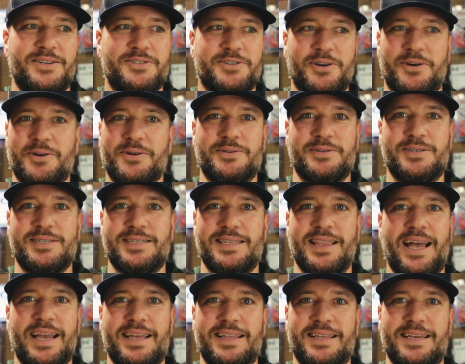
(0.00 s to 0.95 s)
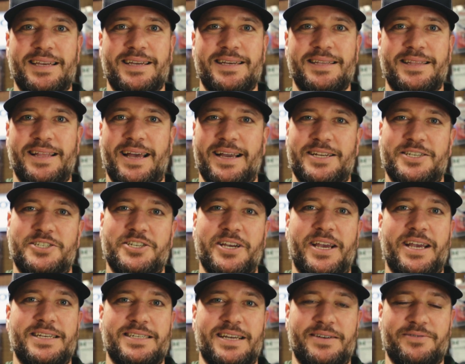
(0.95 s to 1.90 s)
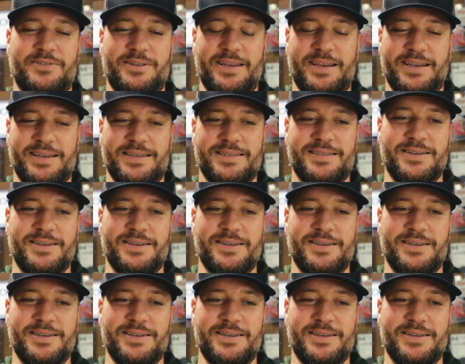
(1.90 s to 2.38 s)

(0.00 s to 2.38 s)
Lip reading: turn slightly, that can change everything.